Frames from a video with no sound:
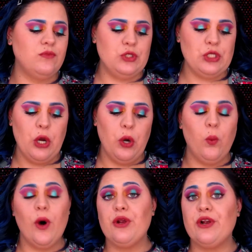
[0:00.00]
Know
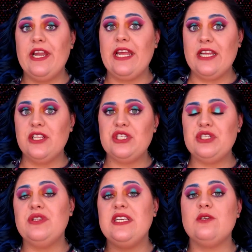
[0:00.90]
what you're getting
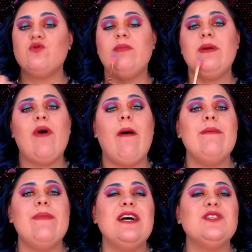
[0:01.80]
into. These would be probably
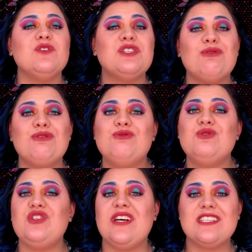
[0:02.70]
best for someone
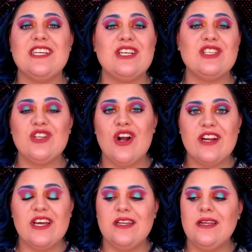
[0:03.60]
who's just getting
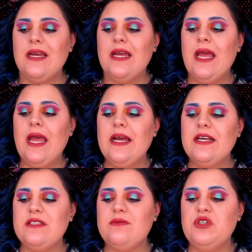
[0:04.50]
started,
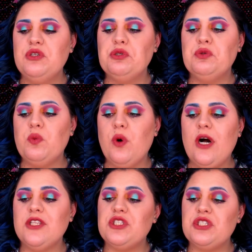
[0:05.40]
who
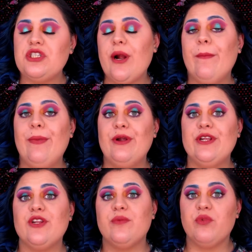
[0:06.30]
wants to start
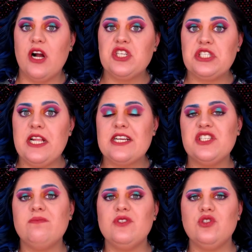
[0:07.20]
building their brush
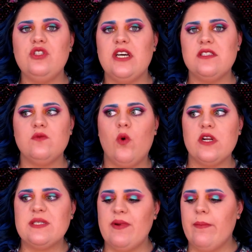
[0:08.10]
collection but doesn't want
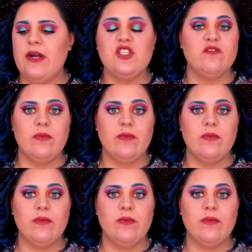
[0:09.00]
to spend a bunch of